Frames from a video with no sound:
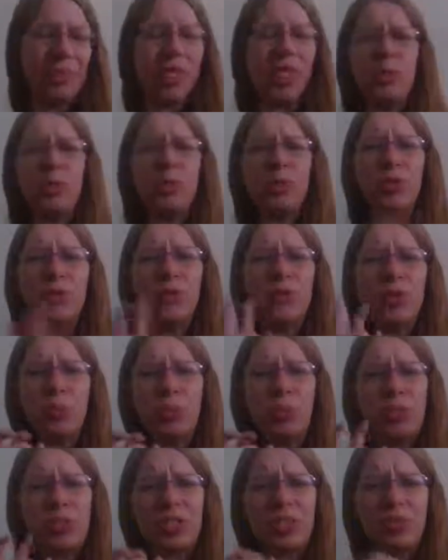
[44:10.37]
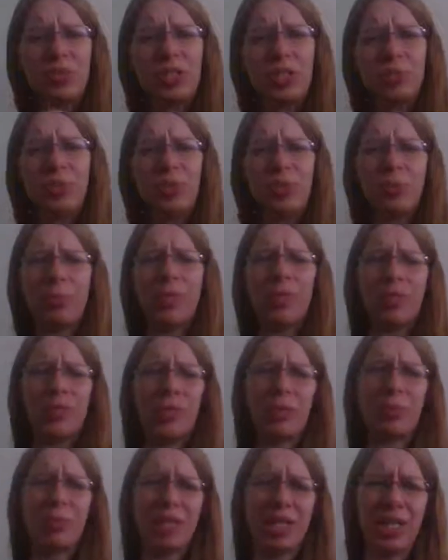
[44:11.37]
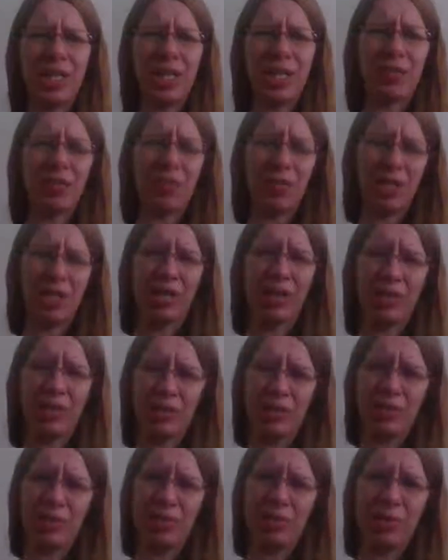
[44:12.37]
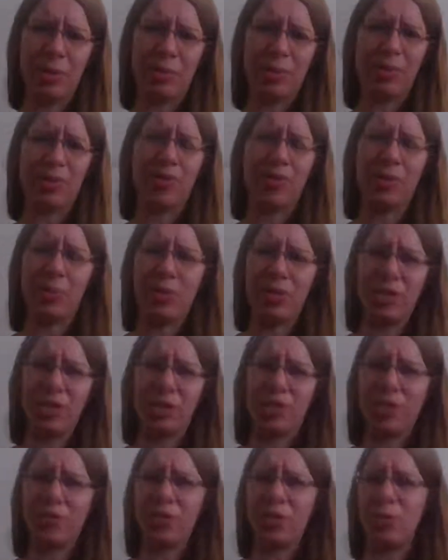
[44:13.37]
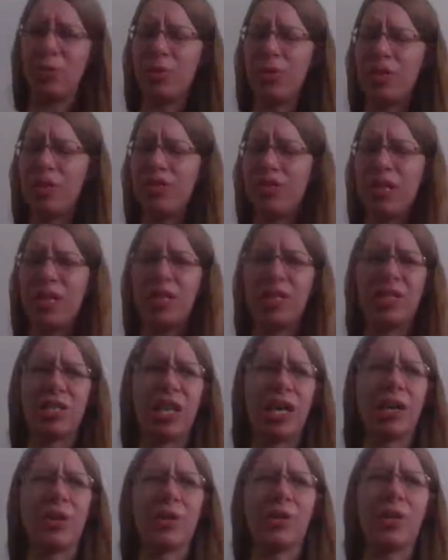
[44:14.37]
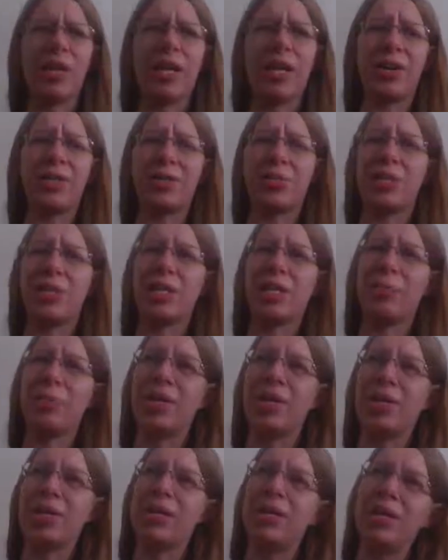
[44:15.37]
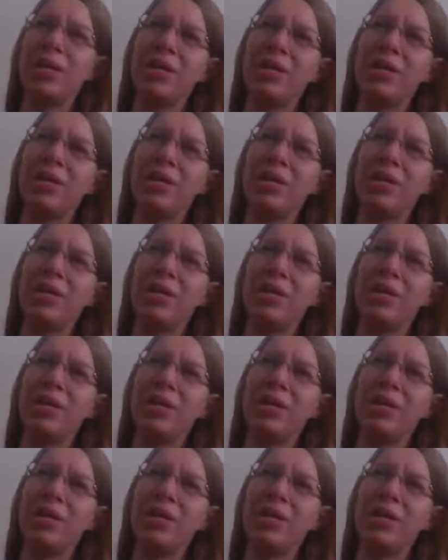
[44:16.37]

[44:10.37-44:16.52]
I'm doing Super September, so basically we're kicking off the characters of September. So I've done Beerus, I've done Whis, I did Jocko last week, and I'm like,